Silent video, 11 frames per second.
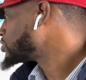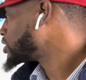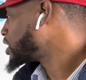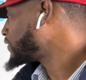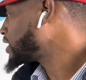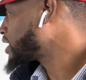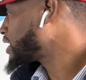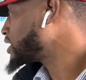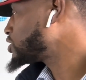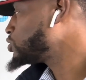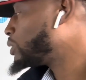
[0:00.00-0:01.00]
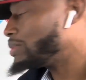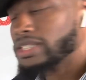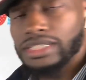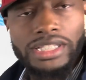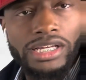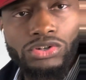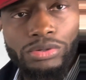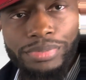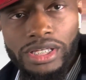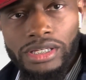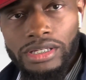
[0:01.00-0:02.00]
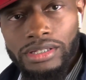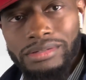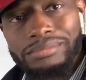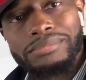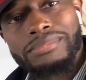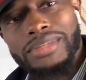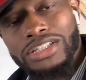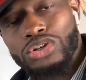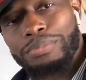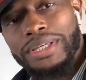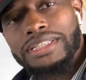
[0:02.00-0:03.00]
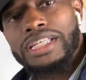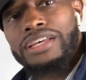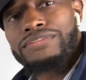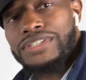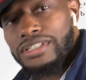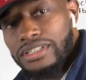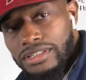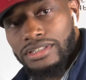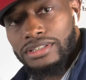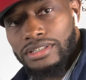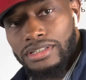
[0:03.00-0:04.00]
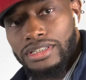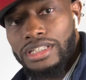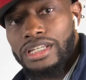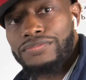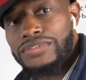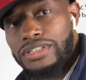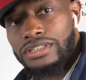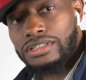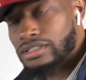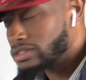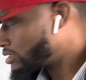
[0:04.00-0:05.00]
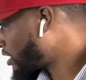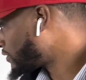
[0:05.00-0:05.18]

if I look at that 2, what place is that going to be? That's going to be tenths, all